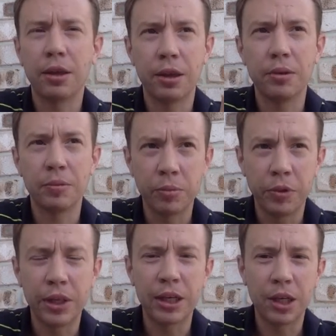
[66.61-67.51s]
uh,
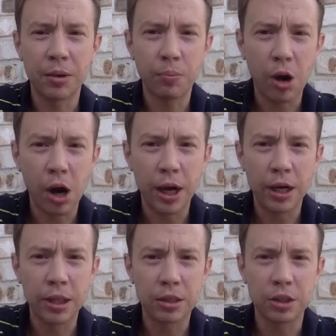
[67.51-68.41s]
thinking
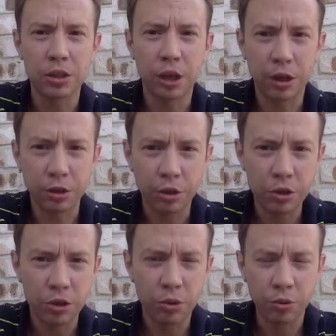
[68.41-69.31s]
minds, the
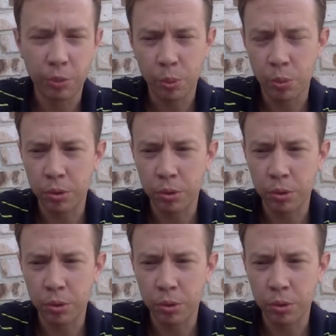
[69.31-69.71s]
psychological